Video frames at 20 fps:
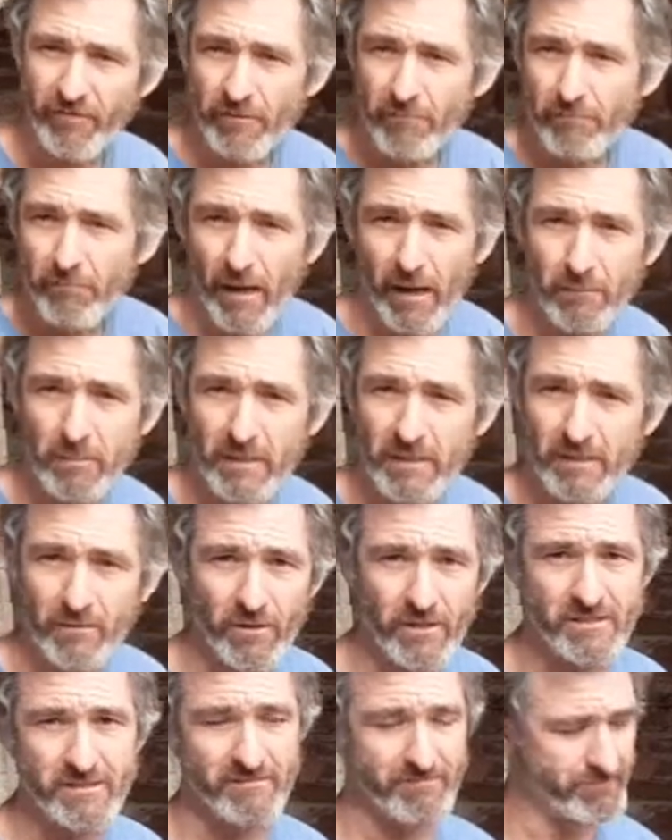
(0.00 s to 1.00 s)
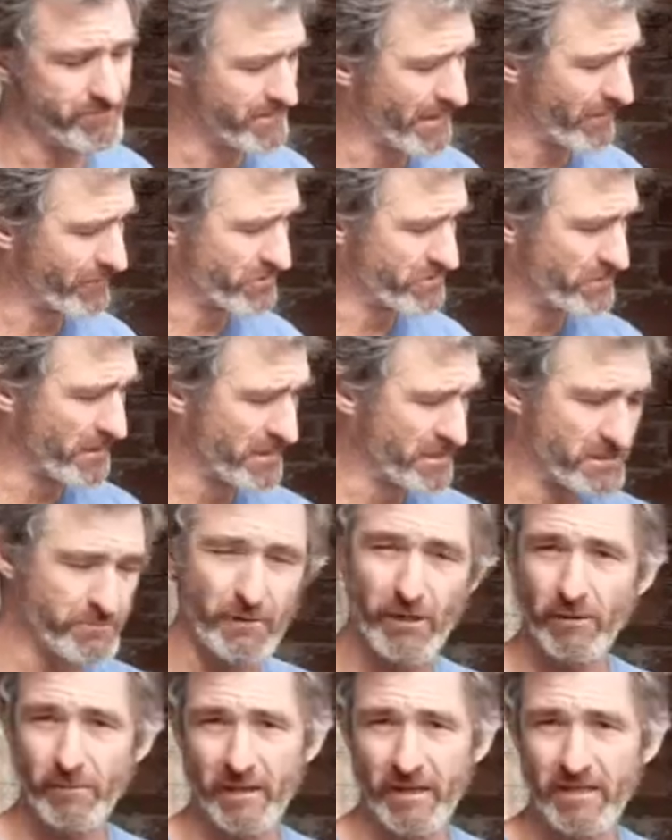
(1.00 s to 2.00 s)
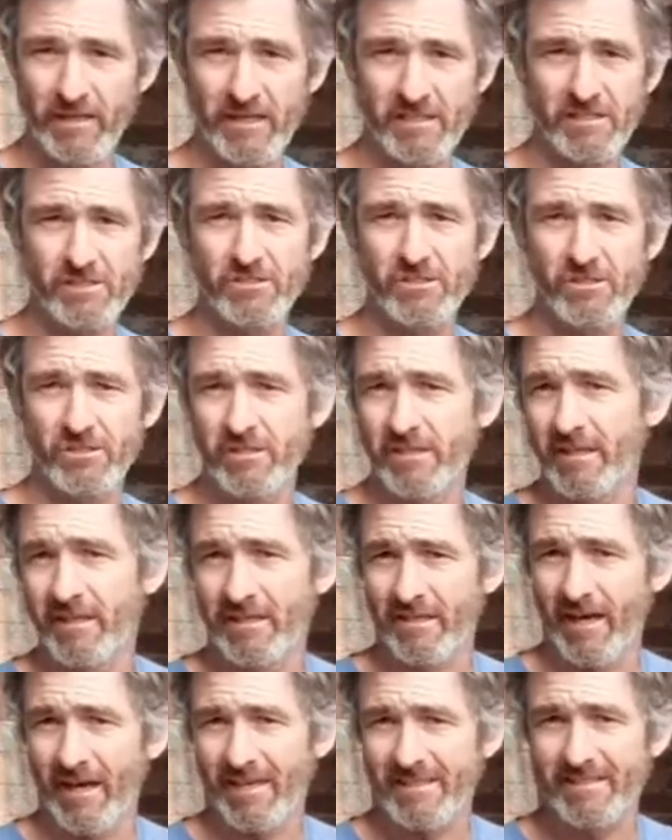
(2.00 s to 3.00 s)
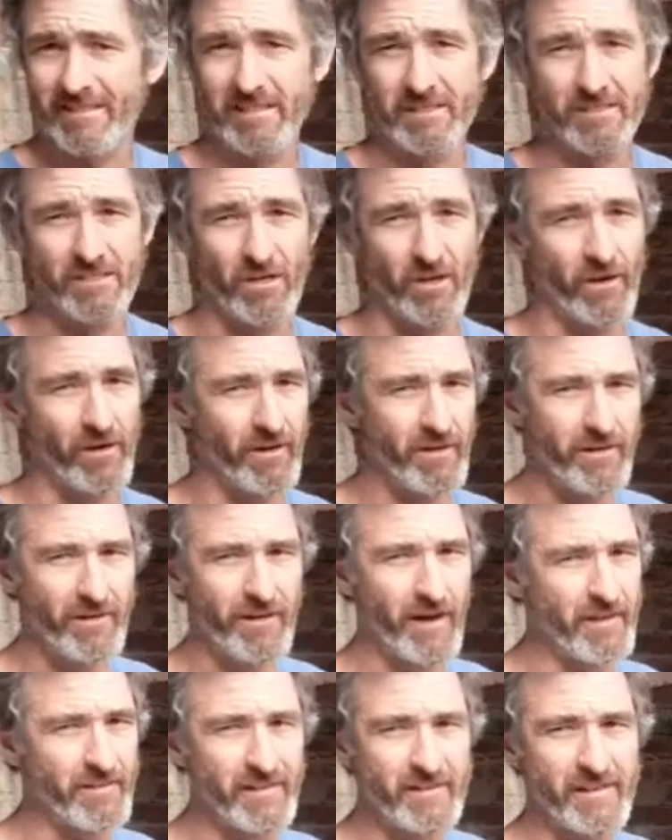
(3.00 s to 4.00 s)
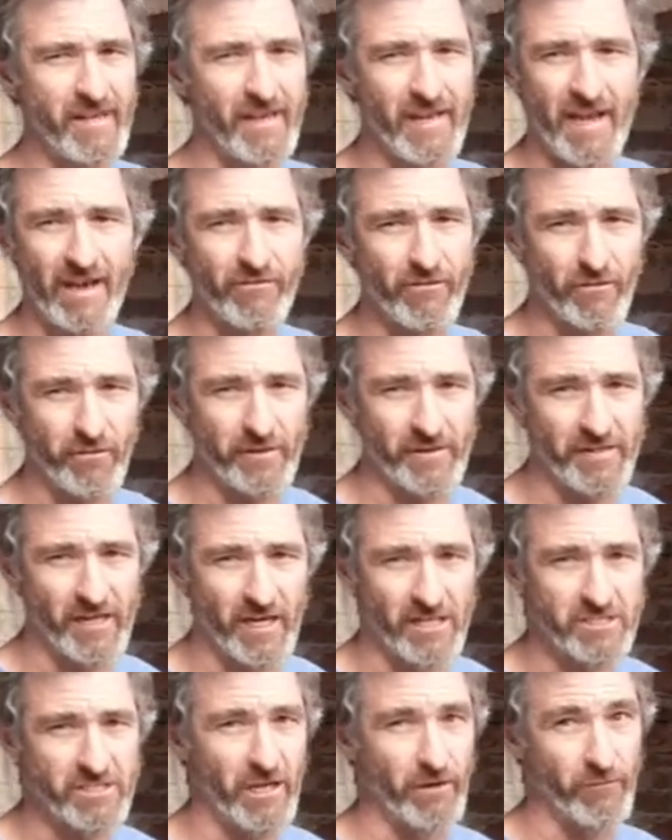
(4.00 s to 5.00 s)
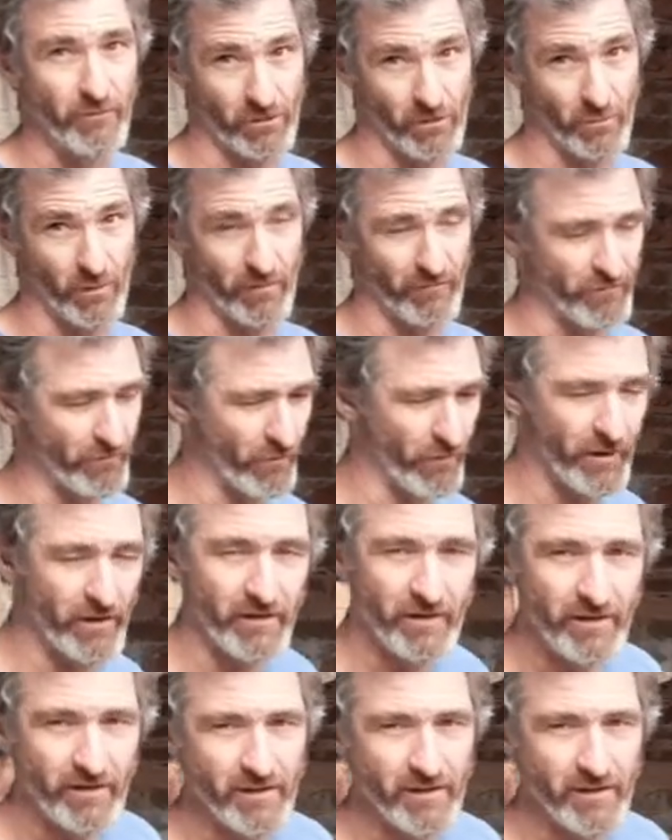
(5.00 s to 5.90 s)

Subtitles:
and bubbly, which that was my spearmint glaze. It's usually glossy, so I think that heavy reduction, I really went for it.